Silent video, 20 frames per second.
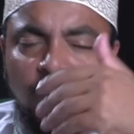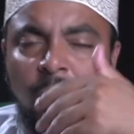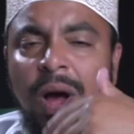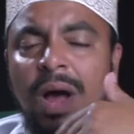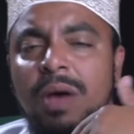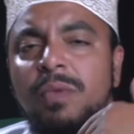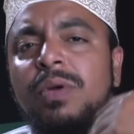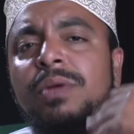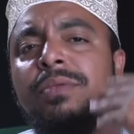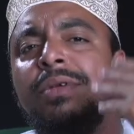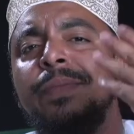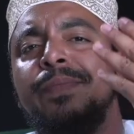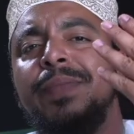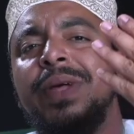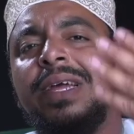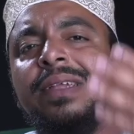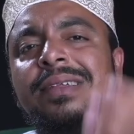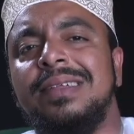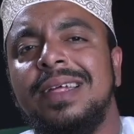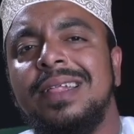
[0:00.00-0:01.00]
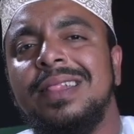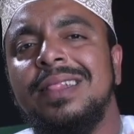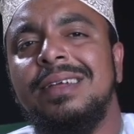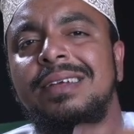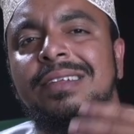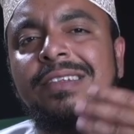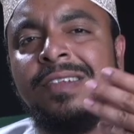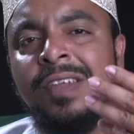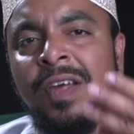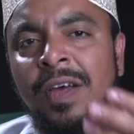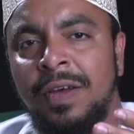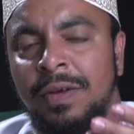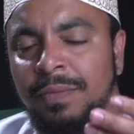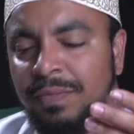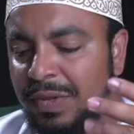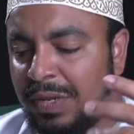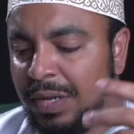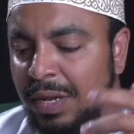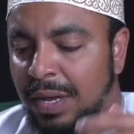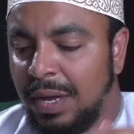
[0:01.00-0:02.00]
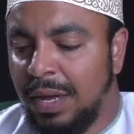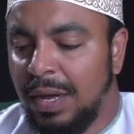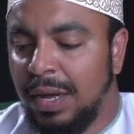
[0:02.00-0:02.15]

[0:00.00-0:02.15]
Why are we repeating these terms?